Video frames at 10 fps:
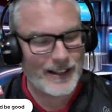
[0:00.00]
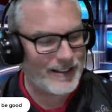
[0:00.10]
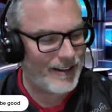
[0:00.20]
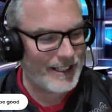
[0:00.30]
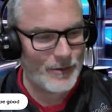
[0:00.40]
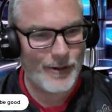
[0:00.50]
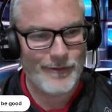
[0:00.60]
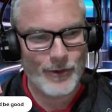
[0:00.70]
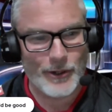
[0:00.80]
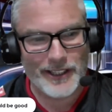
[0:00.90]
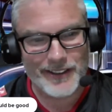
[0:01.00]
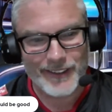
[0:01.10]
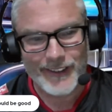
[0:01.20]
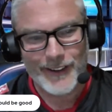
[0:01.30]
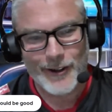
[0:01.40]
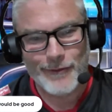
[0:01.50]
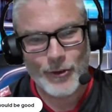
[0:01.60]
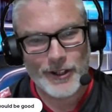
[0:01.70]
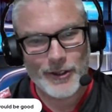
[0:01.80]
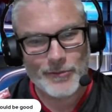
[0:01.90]
I'd like to avoid
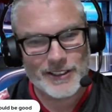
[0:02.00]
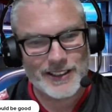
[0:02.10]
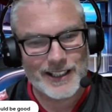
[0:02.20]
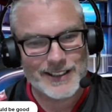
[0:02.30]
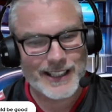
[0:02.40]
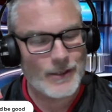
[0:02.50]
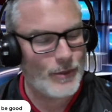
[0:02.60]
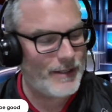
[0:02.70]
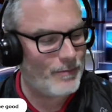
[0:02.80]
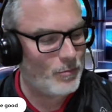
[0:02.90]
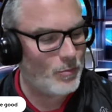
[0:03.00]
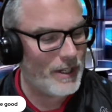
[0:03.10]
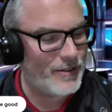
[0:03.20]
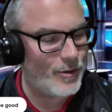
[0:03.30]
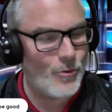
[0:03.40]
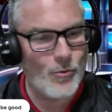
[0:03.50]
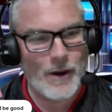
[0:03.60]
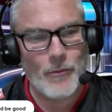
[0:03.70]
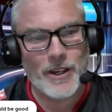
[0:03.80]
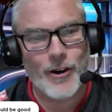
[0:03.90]
avoid them because, like I say, we we thought
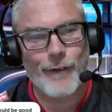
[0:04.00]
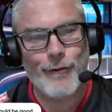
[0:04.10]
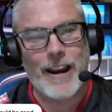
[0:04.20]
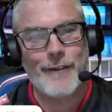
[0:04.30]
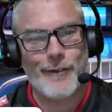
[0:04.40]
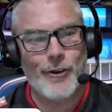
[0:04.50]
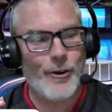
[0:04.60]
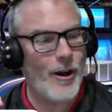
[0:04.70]
when we got Frankfurt,